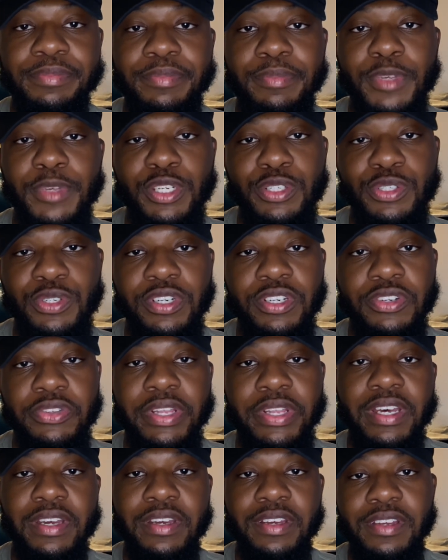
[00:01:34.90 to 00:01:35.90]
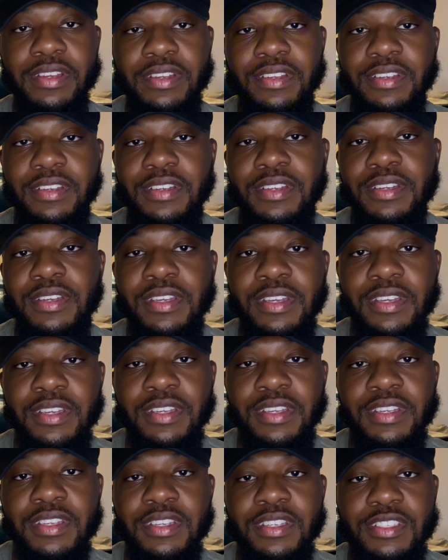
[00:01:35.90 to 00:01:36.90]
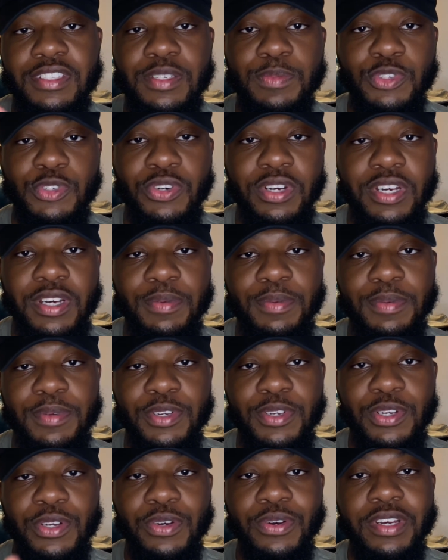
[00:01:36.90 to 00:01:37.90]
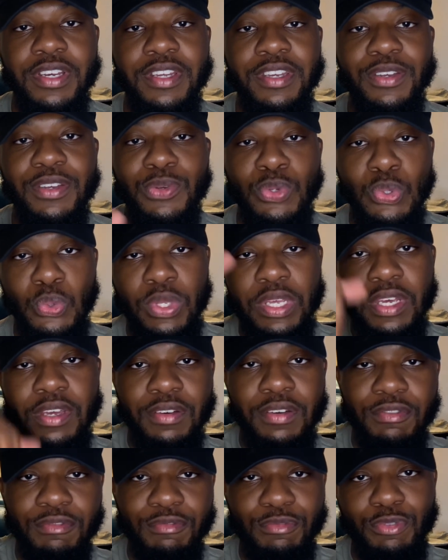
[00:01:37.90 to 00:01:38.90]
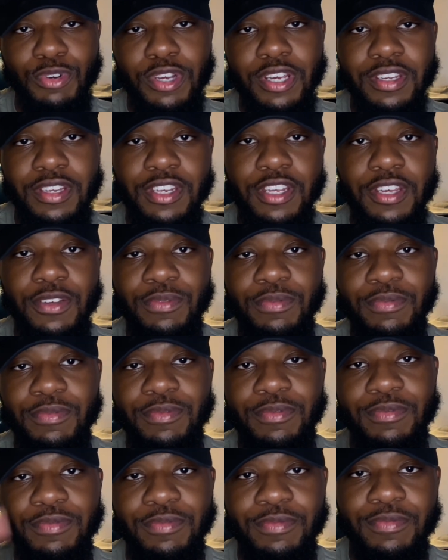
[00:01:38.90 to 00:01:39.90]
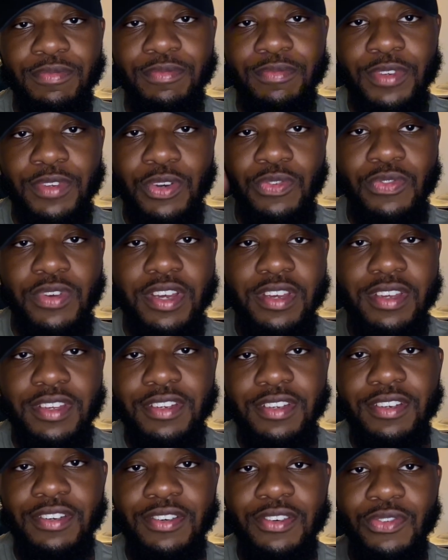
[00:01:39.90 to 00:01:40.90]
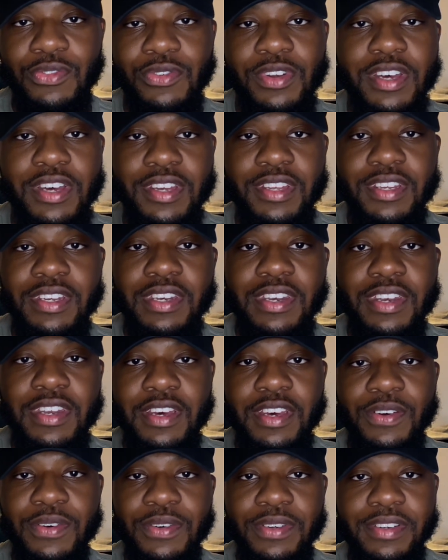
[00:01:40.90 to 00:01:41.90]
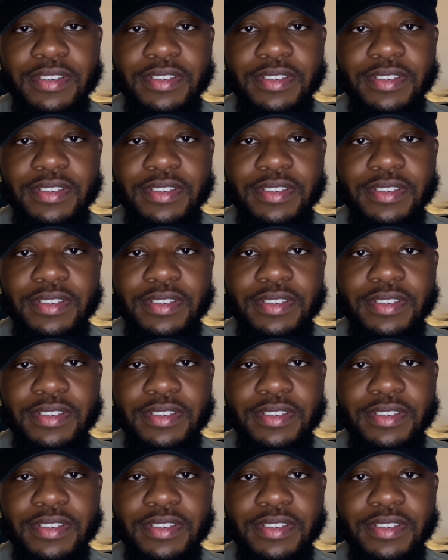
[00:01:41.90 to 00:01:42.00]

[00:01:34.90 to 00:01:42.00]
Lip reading: Make sure you like, subscribe. Go ahead, do that right now. Right now.